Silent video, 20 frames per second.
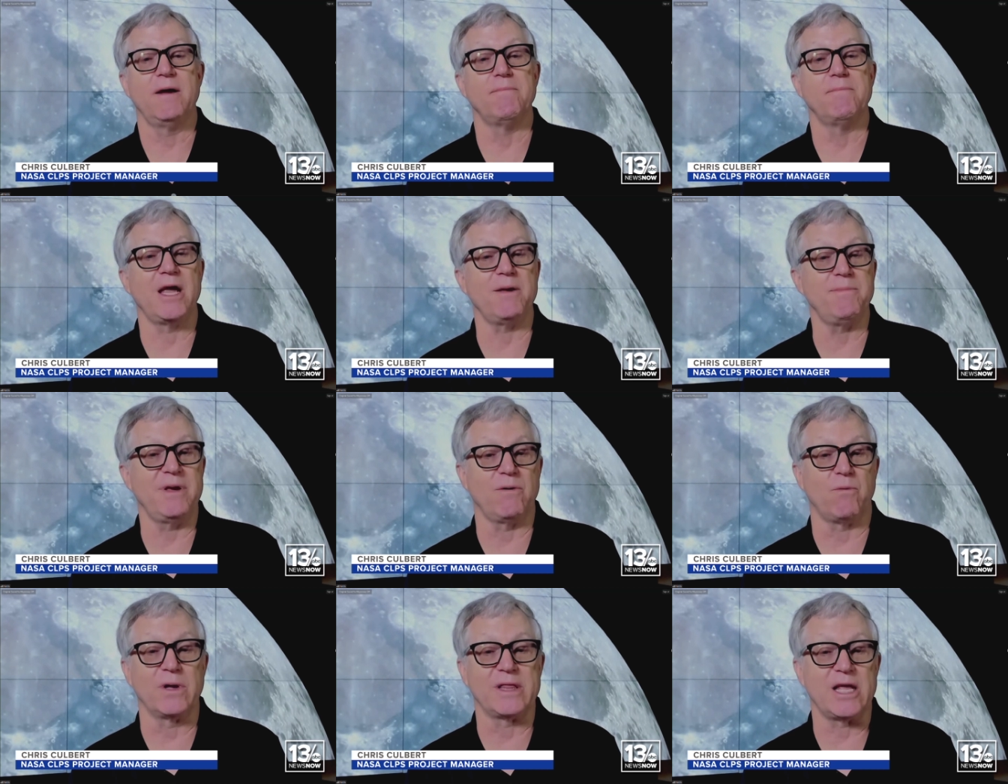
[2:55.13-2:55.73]

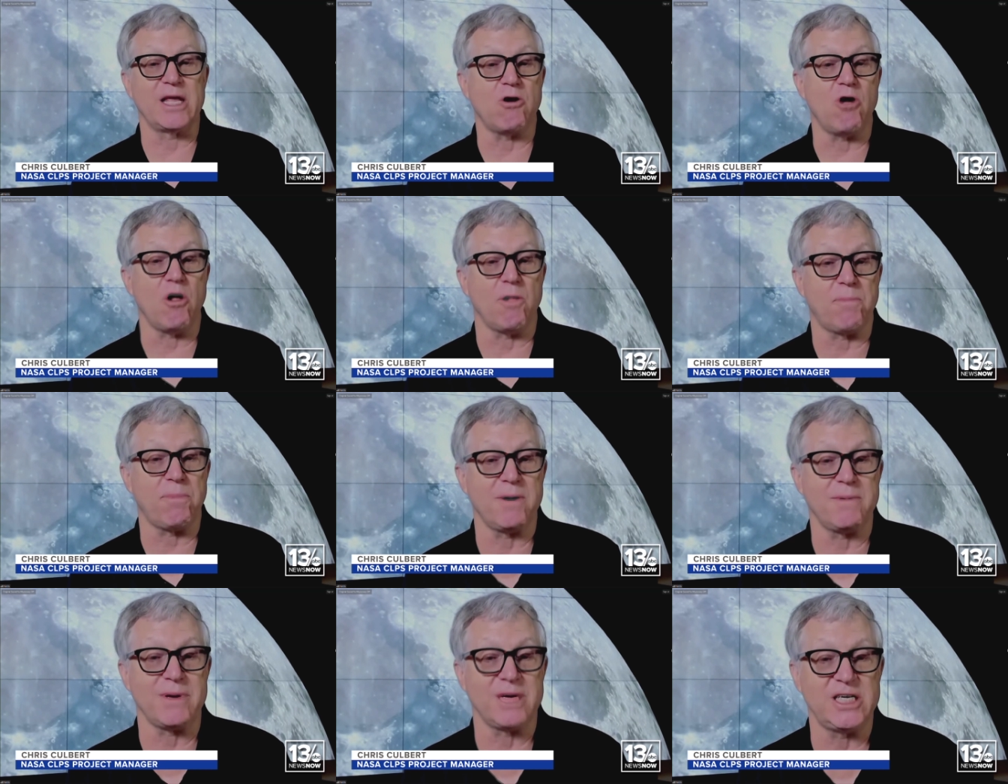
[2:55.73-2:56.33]
maybe what they
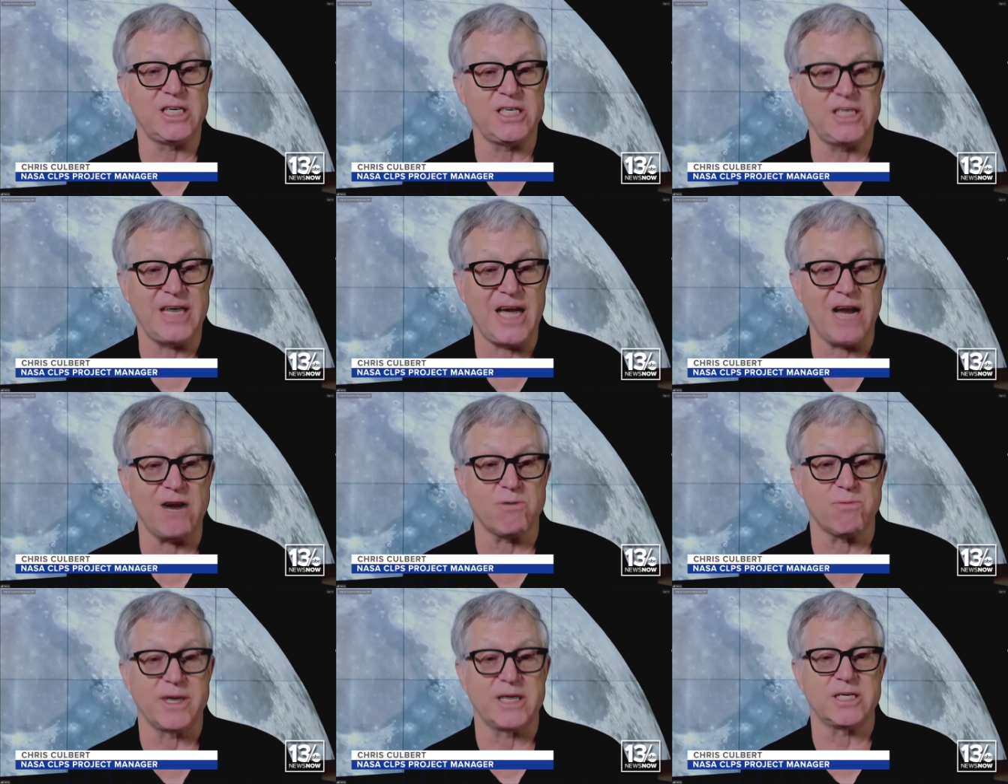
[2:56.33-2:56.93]
call permanently
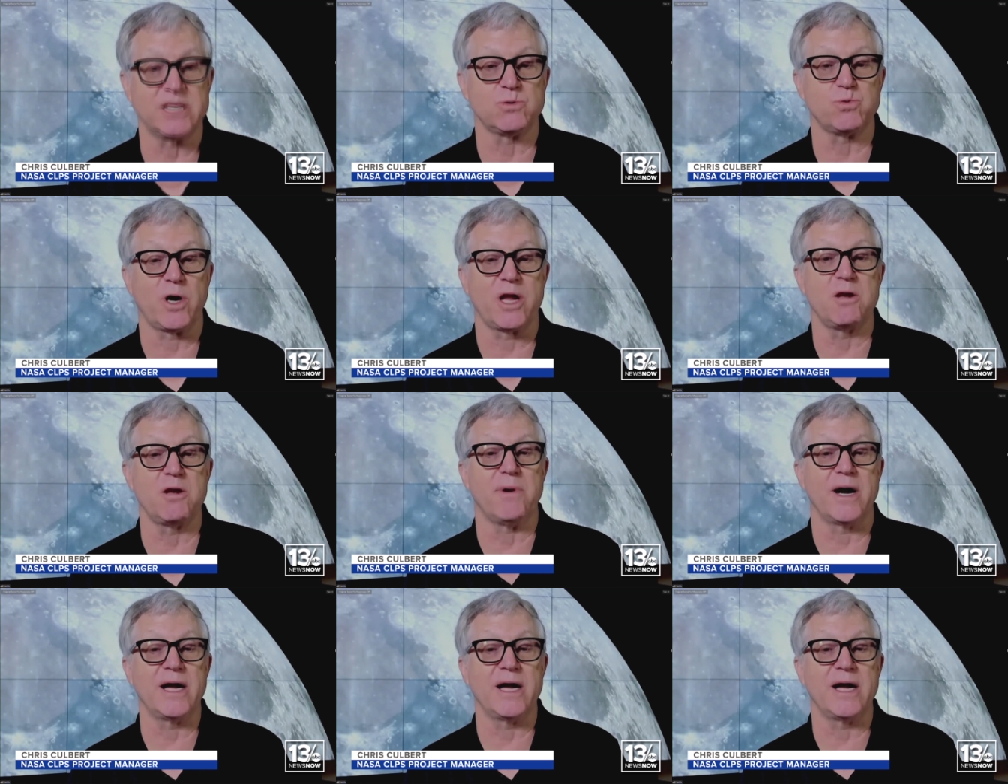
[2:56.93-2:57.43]
shadowed regions where you